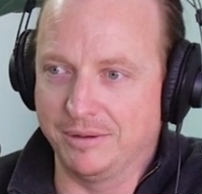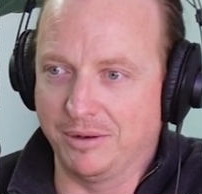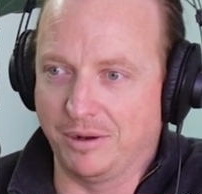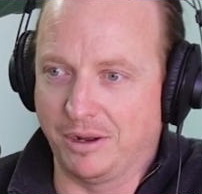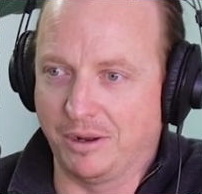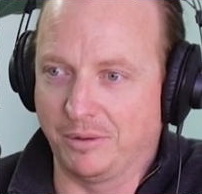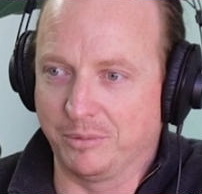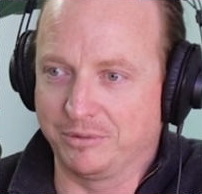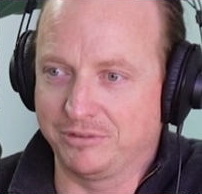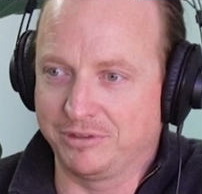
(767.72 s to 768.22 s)

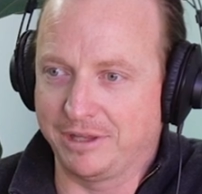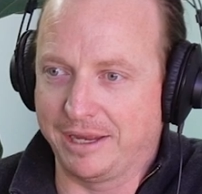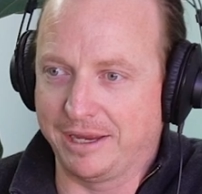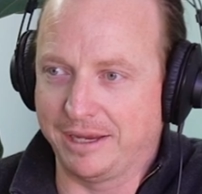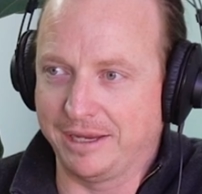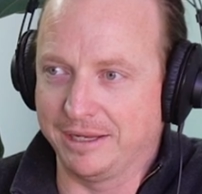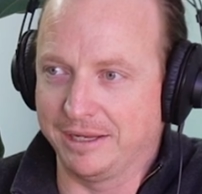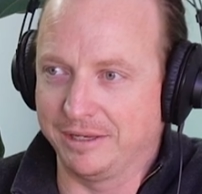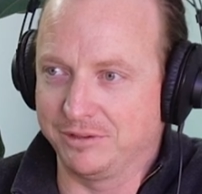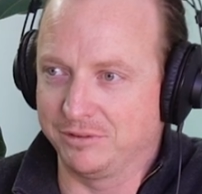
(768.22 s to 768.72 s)
I would say
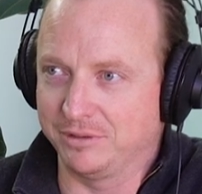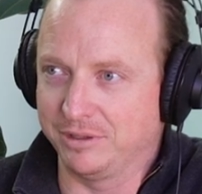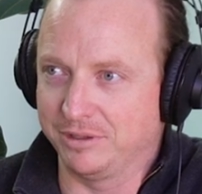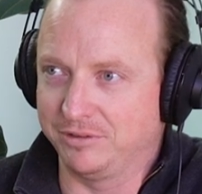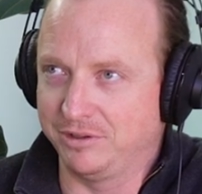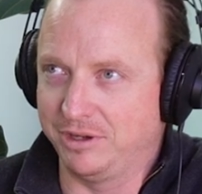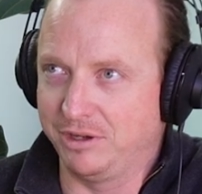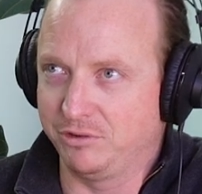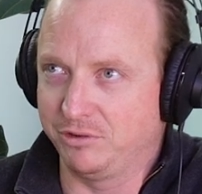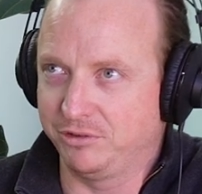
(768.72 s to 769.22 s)
it's
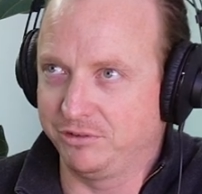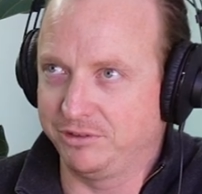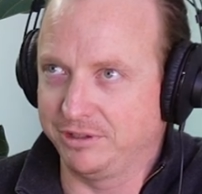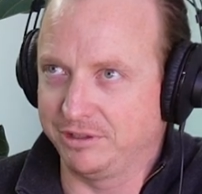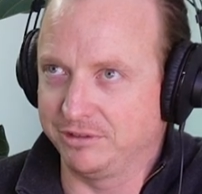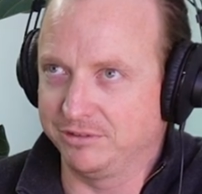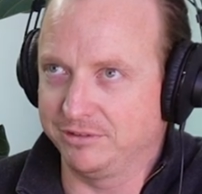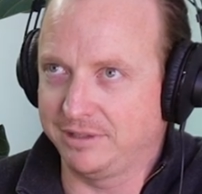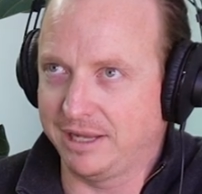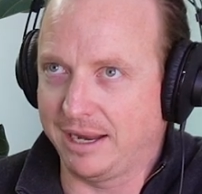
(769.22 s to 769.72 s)
an interesting
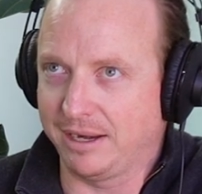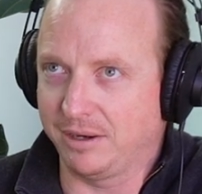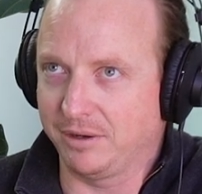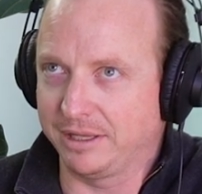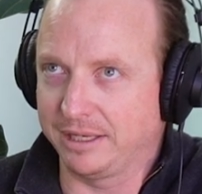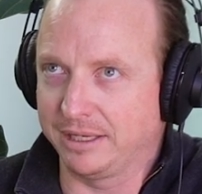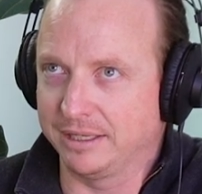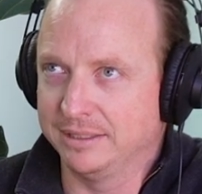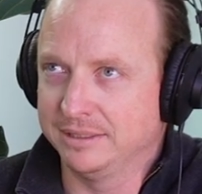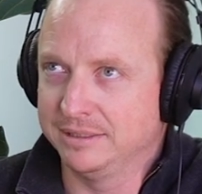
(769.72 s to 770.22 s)
stat. I
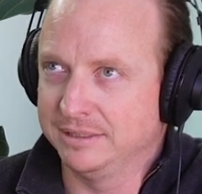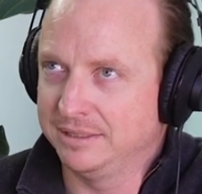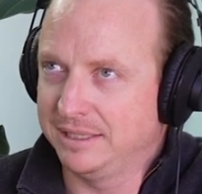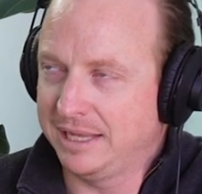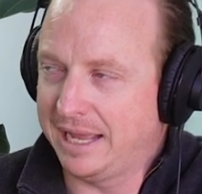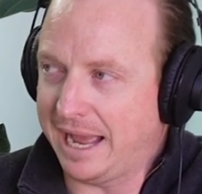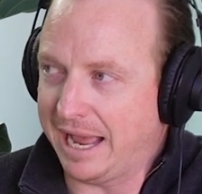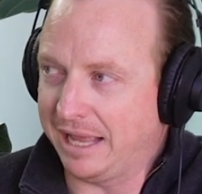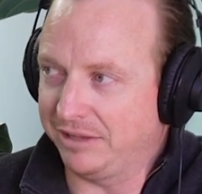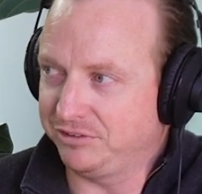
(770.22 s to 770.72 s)
think
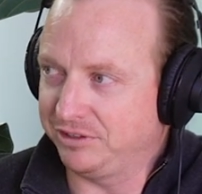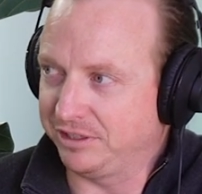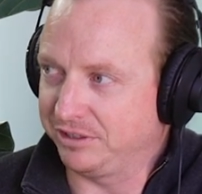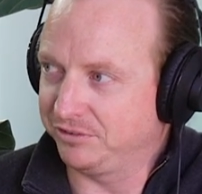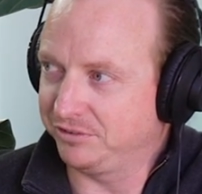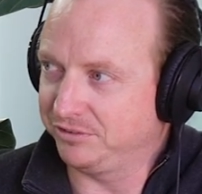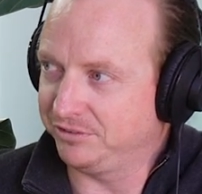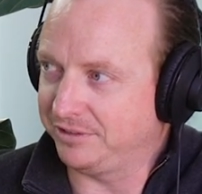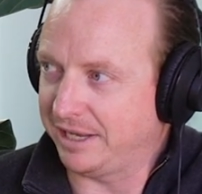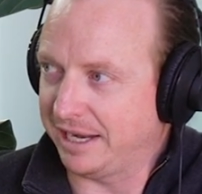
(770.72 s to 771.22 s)
ASIC
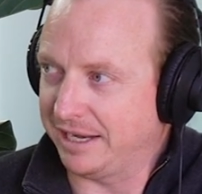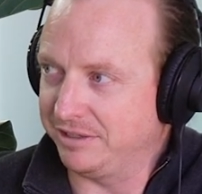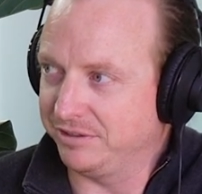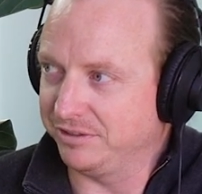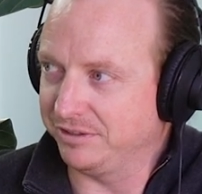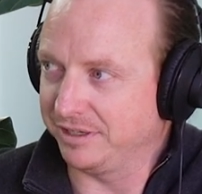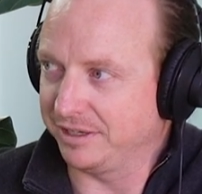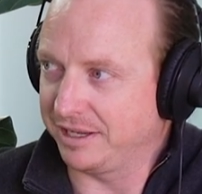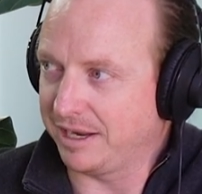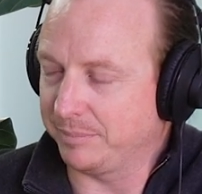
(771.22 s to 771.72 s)

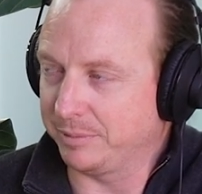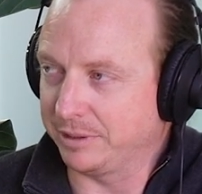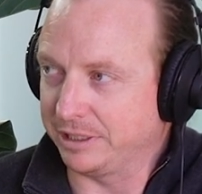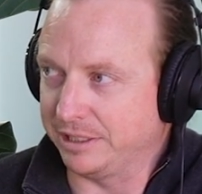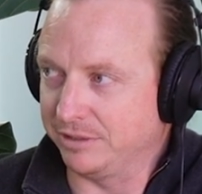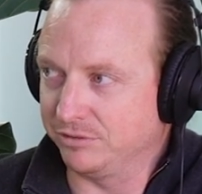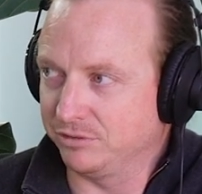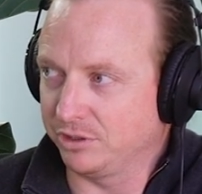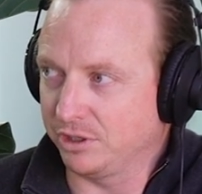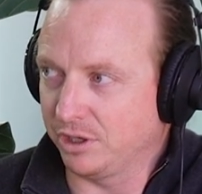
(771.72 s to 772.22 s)
stated a couple of
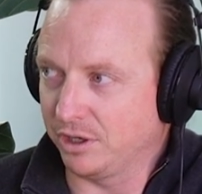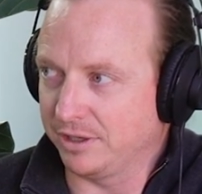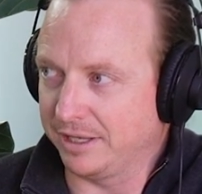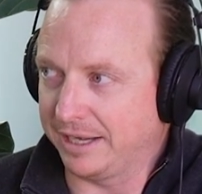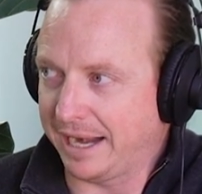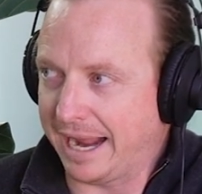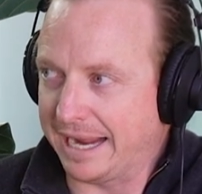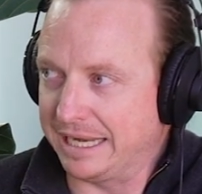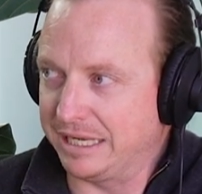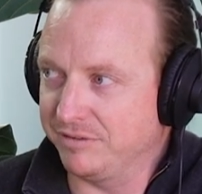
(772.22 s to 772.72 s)
years ago that
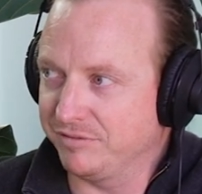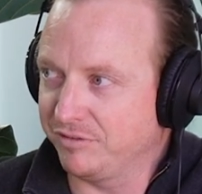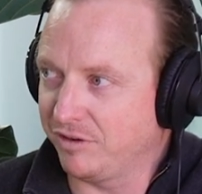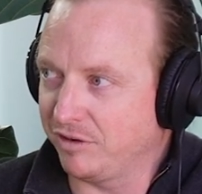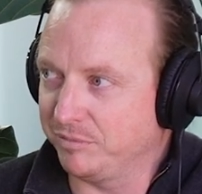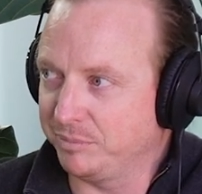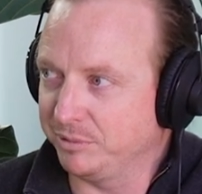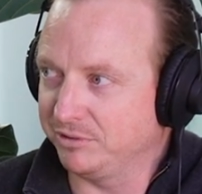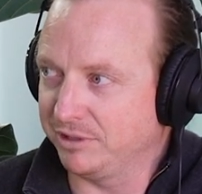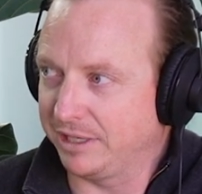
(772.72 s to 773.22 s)

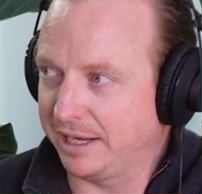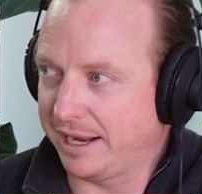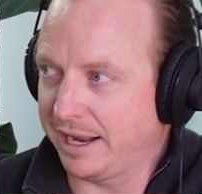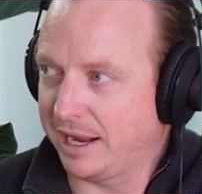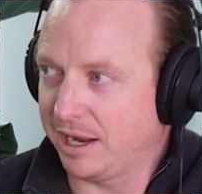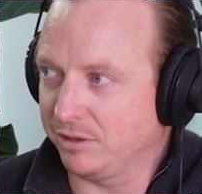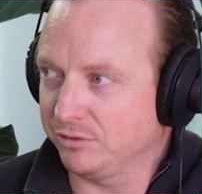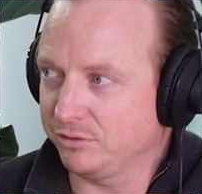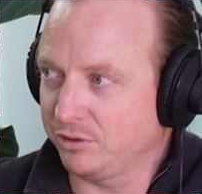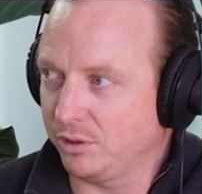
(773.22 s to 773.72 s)
85% of
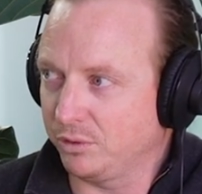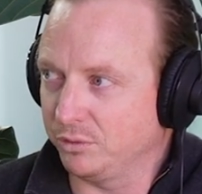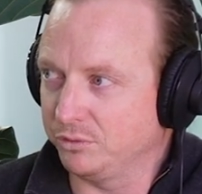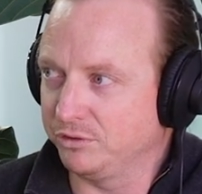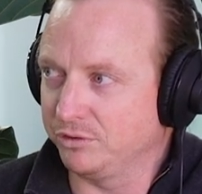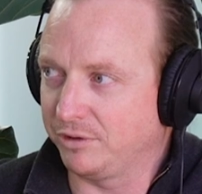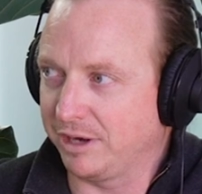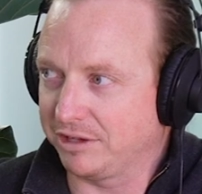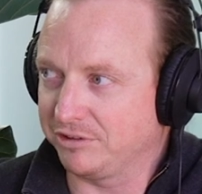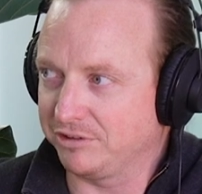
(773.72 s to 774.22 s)
households
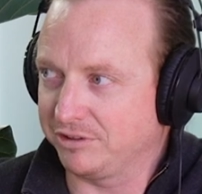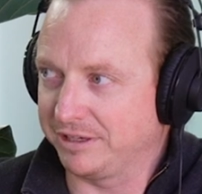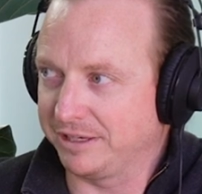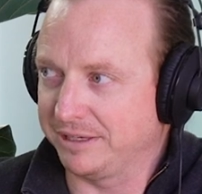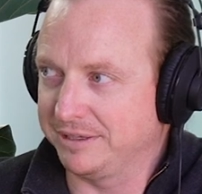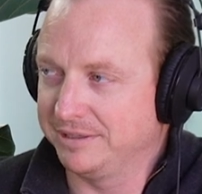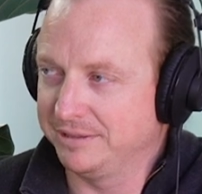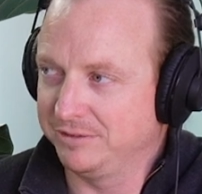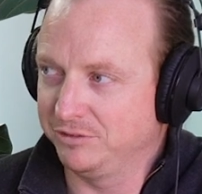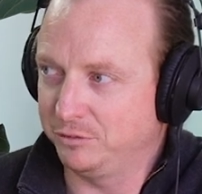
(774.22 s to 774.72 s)
are actually
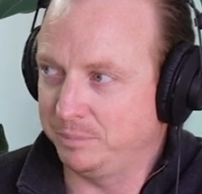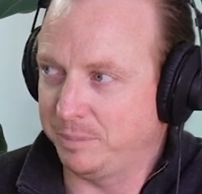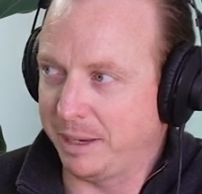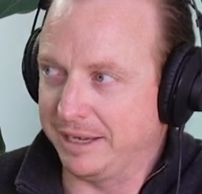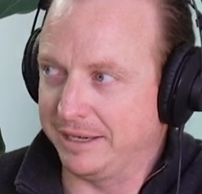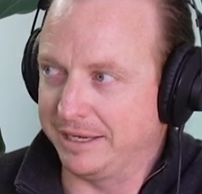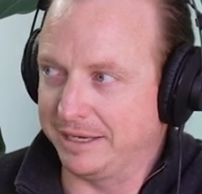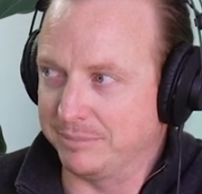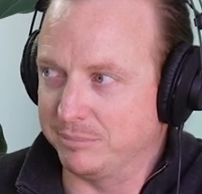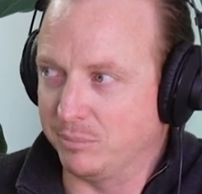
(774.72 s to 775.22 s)

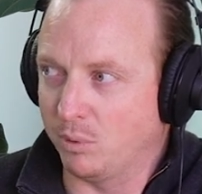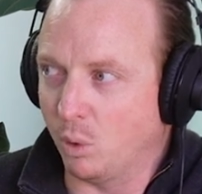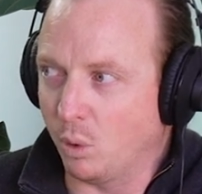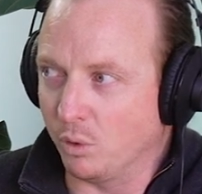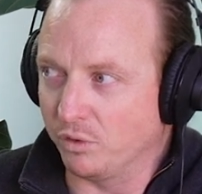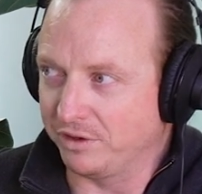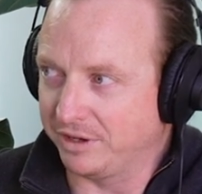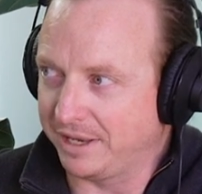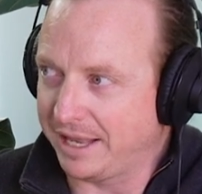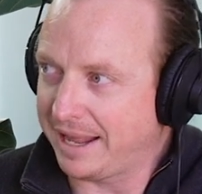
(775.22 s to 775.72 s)
spending more
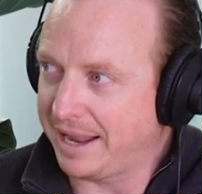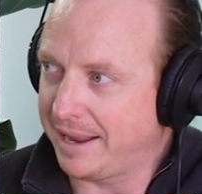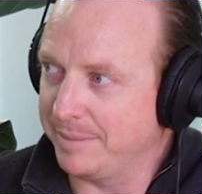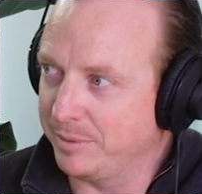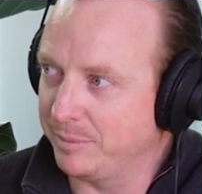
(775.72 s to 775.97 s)
than the HEM